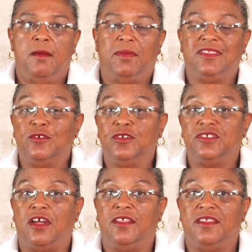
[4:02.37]
But
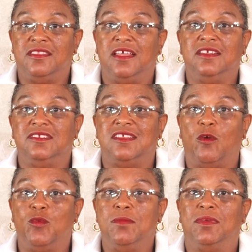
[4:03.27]
those are the things
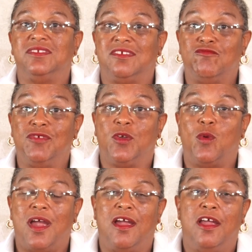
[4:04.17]
that we must
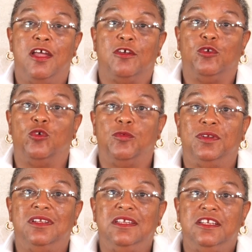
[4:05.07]
require global
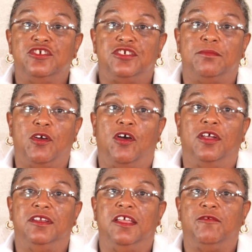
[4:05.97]
leadership
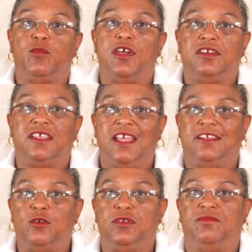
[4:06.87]
on if we are to
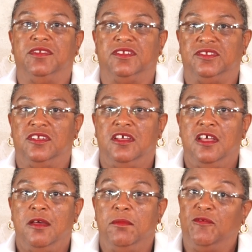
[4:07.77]
get out of this.
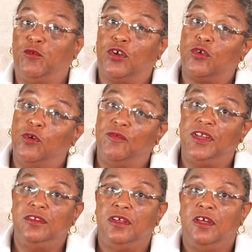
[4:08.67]
Before
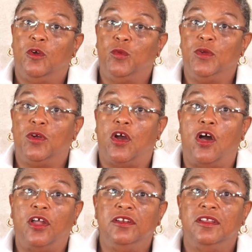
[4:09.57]
COVID, we were
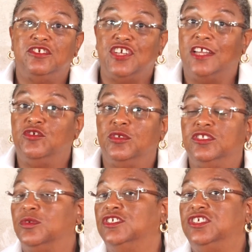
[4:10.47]
on schedule
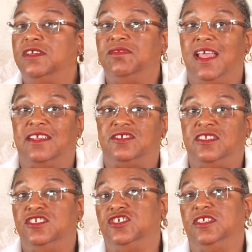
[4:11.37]
to achieve the S
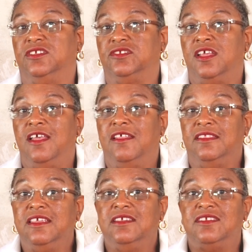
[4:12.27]
D Gs.
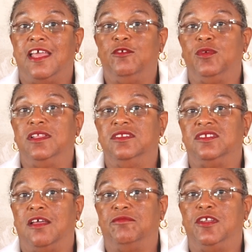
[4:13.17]
These headwinds
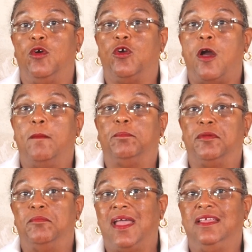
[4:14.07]
have now
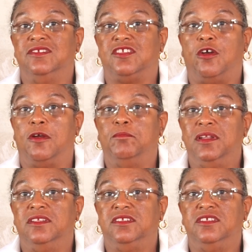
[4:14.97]
compromised our
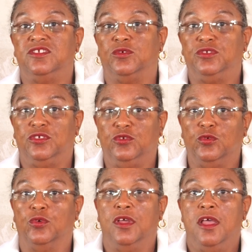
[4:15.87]
ability so to
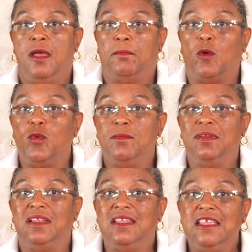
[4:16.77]
do. But we
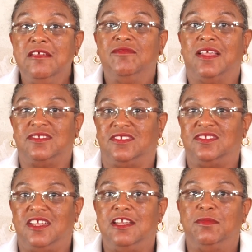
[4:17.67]
believe that
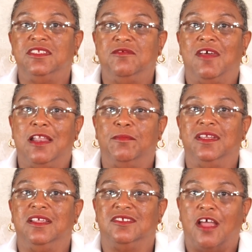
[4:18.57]
sustainable
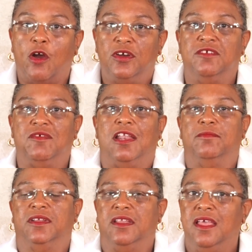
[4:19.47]
development is our
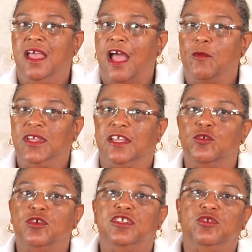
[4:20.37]
development, and we can
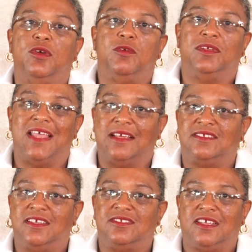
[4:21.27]
only do it with
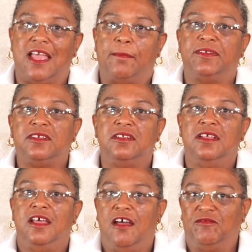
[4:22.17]
access to capital,
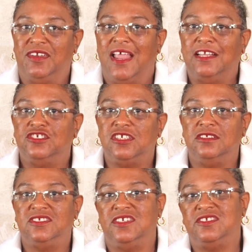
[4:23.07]

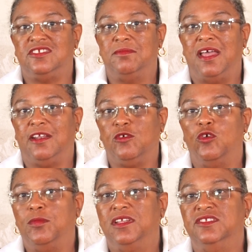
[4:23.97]
financial system and
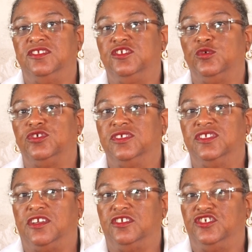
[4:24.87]
global institutions
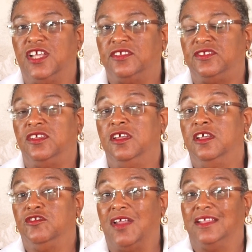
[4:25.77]
that are just,
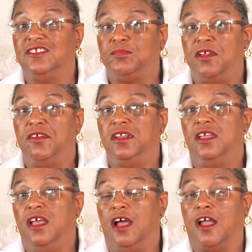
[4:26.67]
transparent,
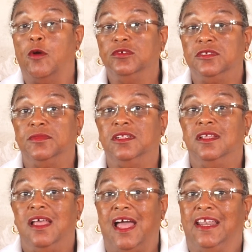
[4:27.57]
accountable
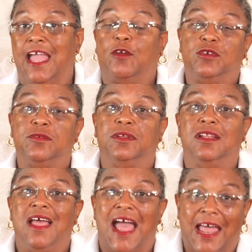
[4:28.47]
and equitable,
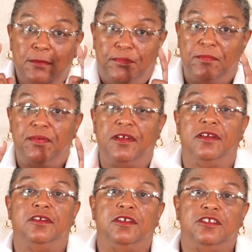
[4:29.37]
and
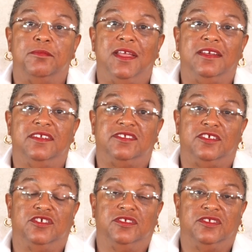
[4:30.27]
prepared to make
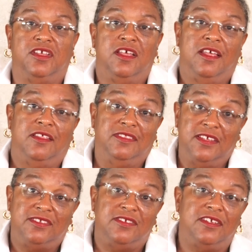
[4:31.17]
decisions.
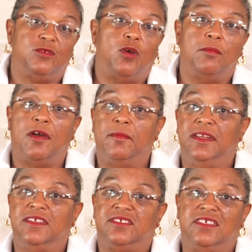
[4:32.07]
This is what
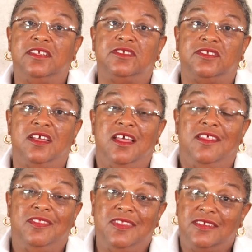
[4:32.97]
Barbados seeks,
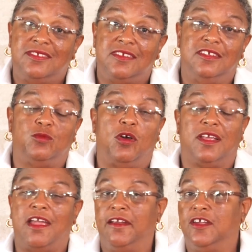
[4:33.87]
this is what
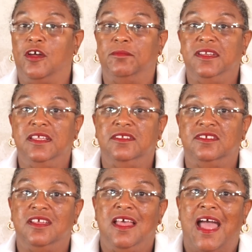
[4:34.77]
CARICOM
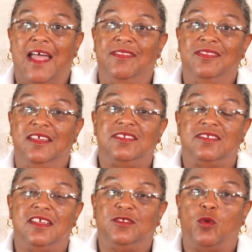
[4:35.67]
needs, and
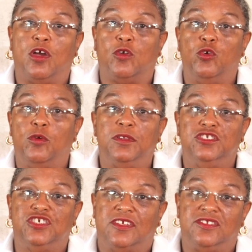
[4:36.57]
this is what global
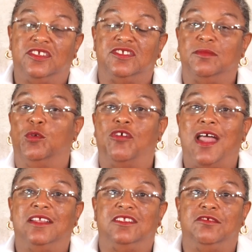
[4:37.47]
justice and
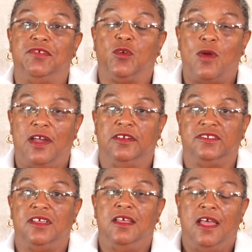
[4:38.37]
morality
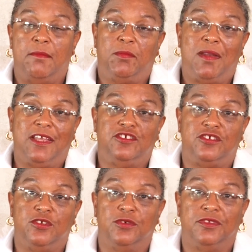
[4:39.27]
requires. I'm obliged
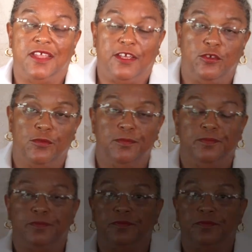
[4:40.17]
to you. Thank you.